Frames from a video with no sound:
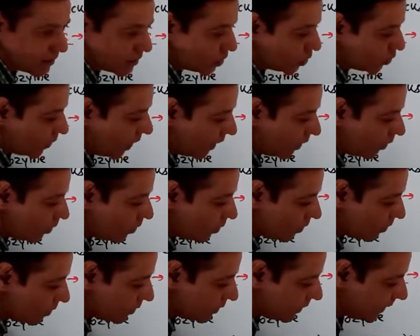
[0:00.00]

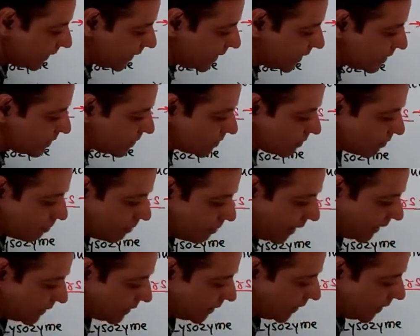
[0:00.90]
swallow these
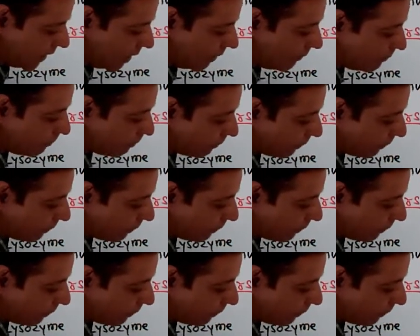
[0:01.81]
bacteria,